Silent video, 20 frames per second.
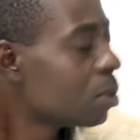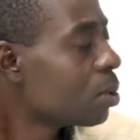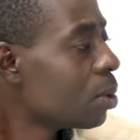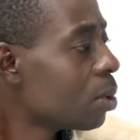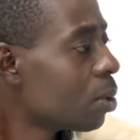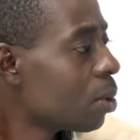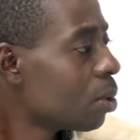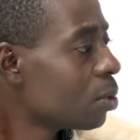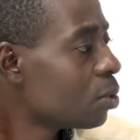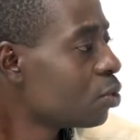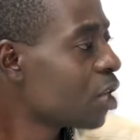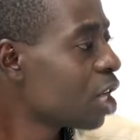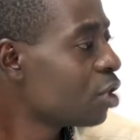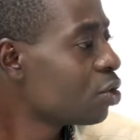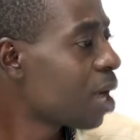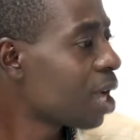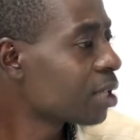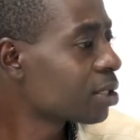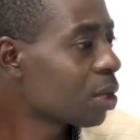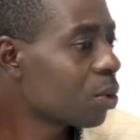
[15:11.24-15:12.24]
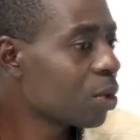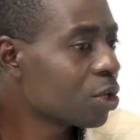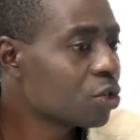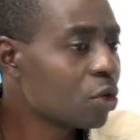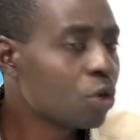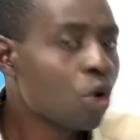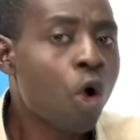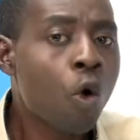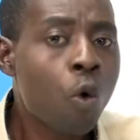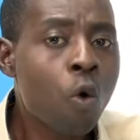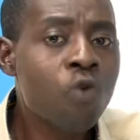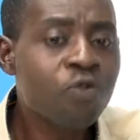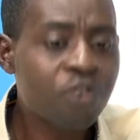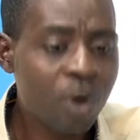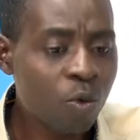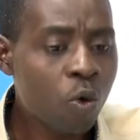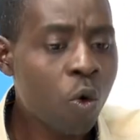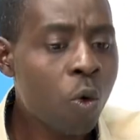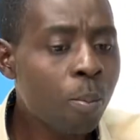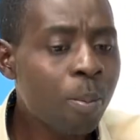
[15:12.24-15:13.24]
You tend to ask the question,
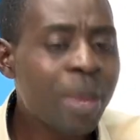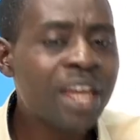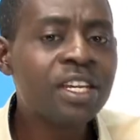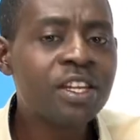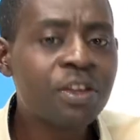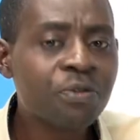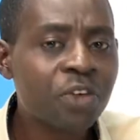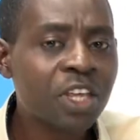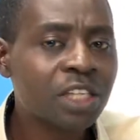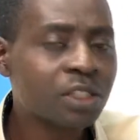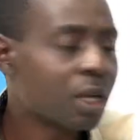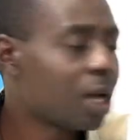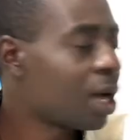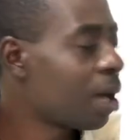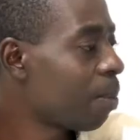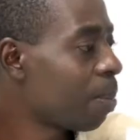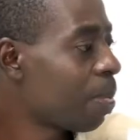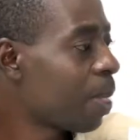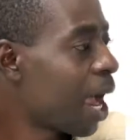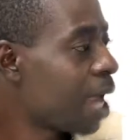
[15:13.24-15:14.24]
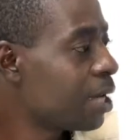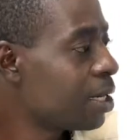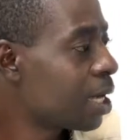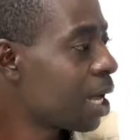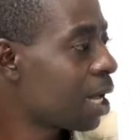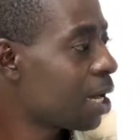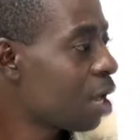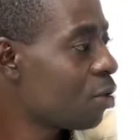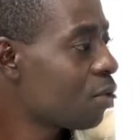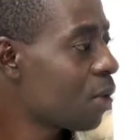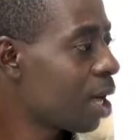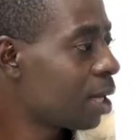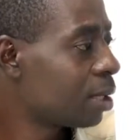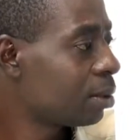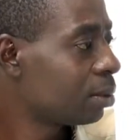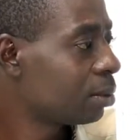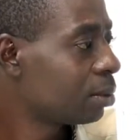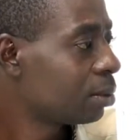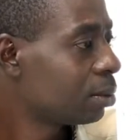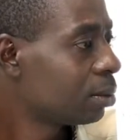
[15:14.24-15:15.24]
who made the first ID card that you had?
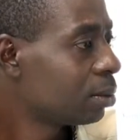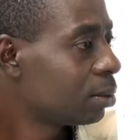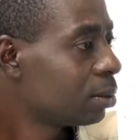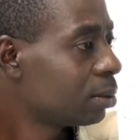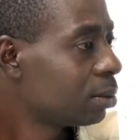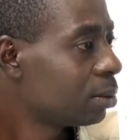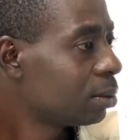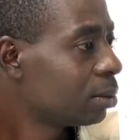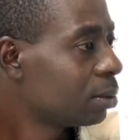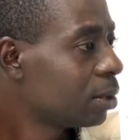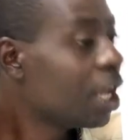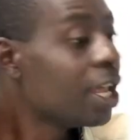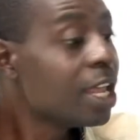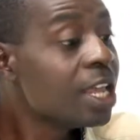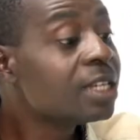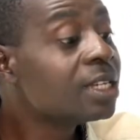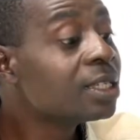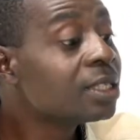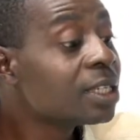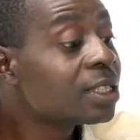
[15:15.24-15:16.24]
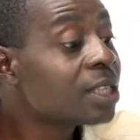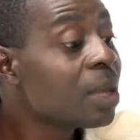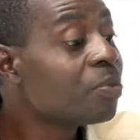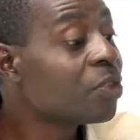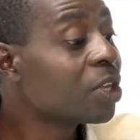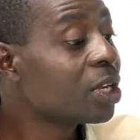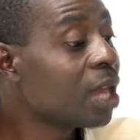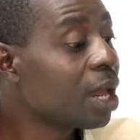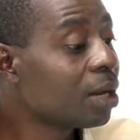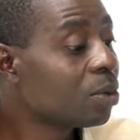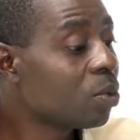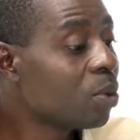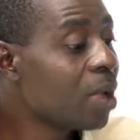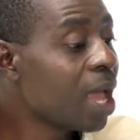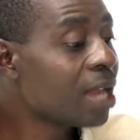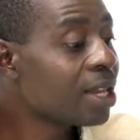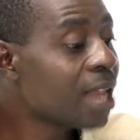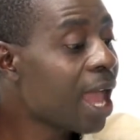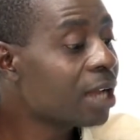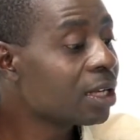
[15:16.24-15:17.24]
It is the same thing that we are
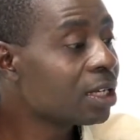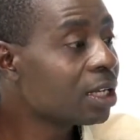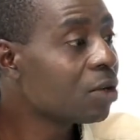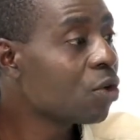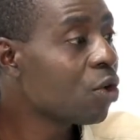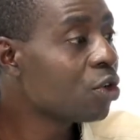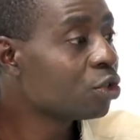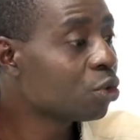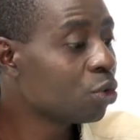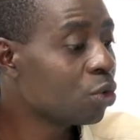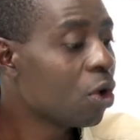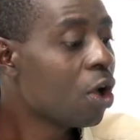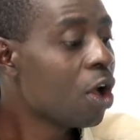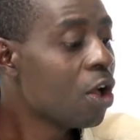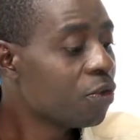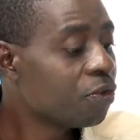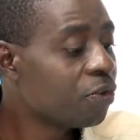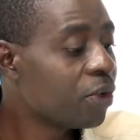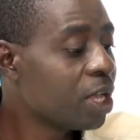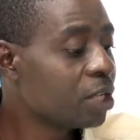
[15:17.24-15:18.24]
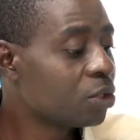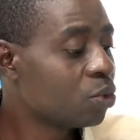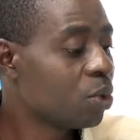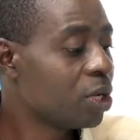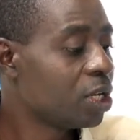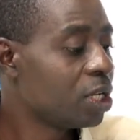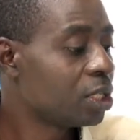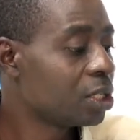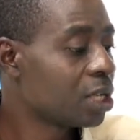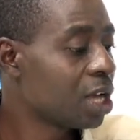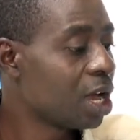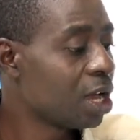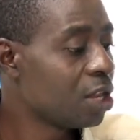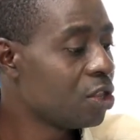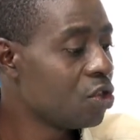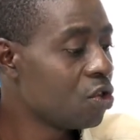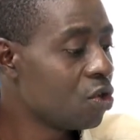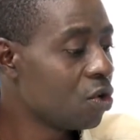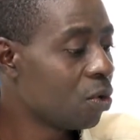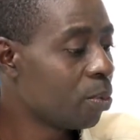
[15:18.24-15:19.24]
likely going to face with this
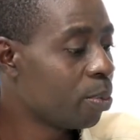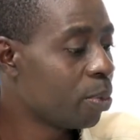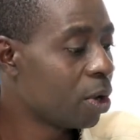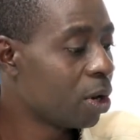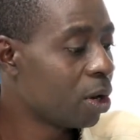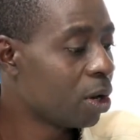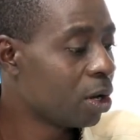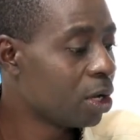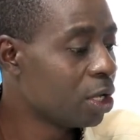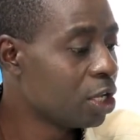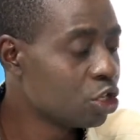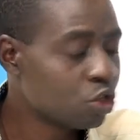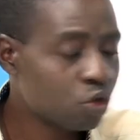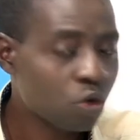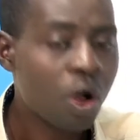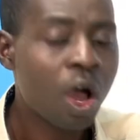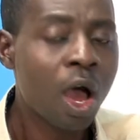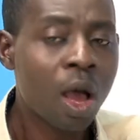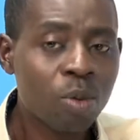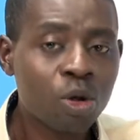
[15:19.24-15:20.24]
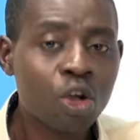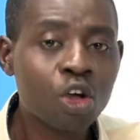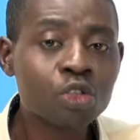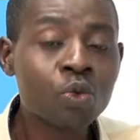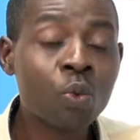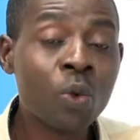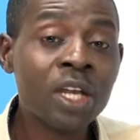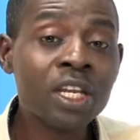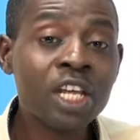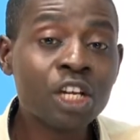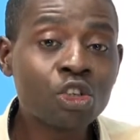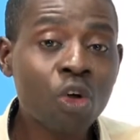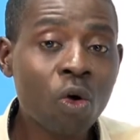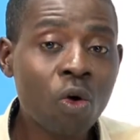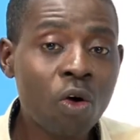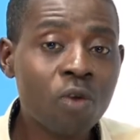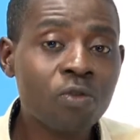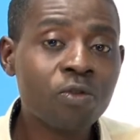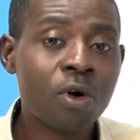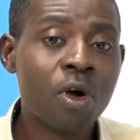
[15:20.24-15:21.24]
new issue. Because when they talk
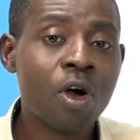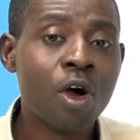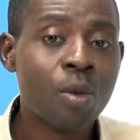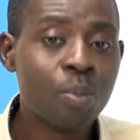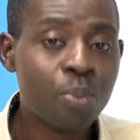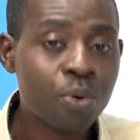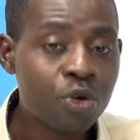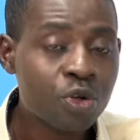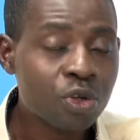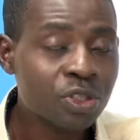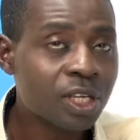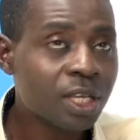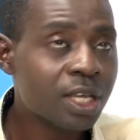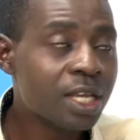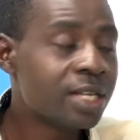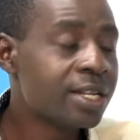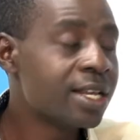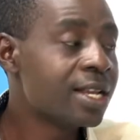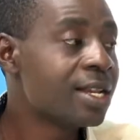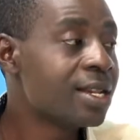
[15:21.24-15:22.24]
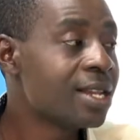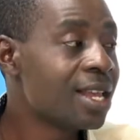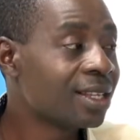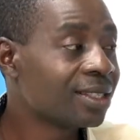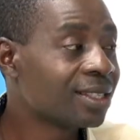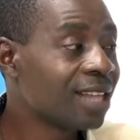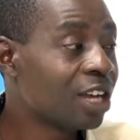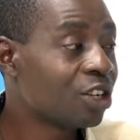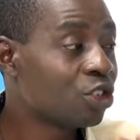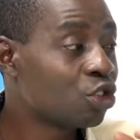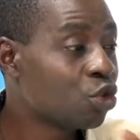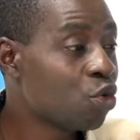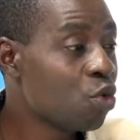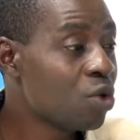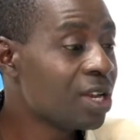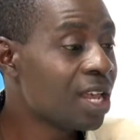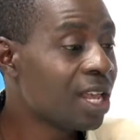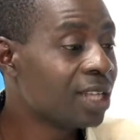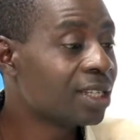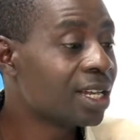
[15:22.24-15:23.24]
of producing it in less than 2
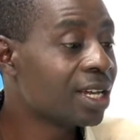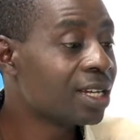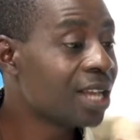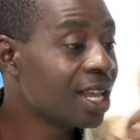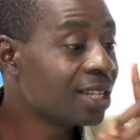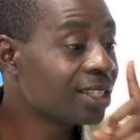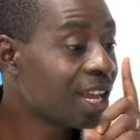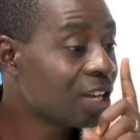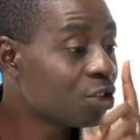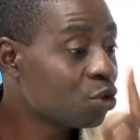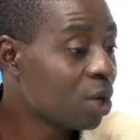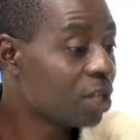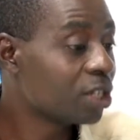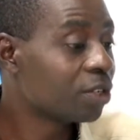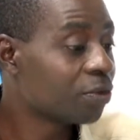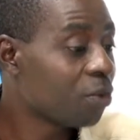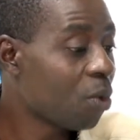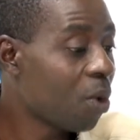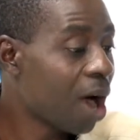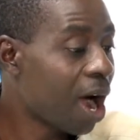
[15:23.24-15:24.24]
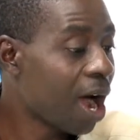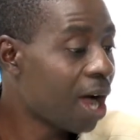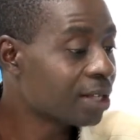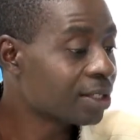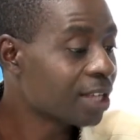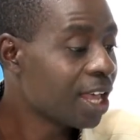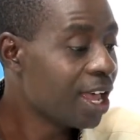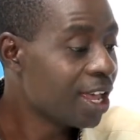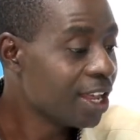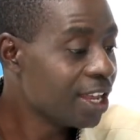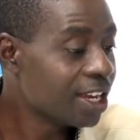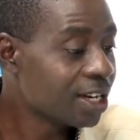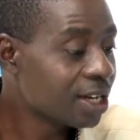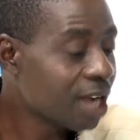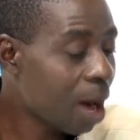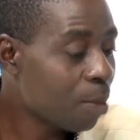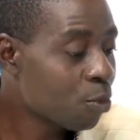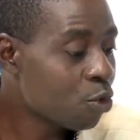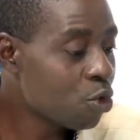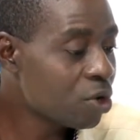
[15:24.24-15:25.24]
days, in less than 24 hours in
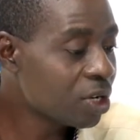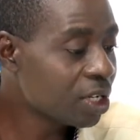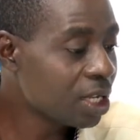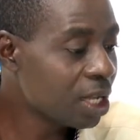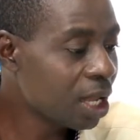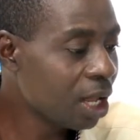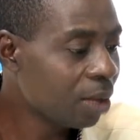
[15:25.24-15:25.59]
Cameroon here,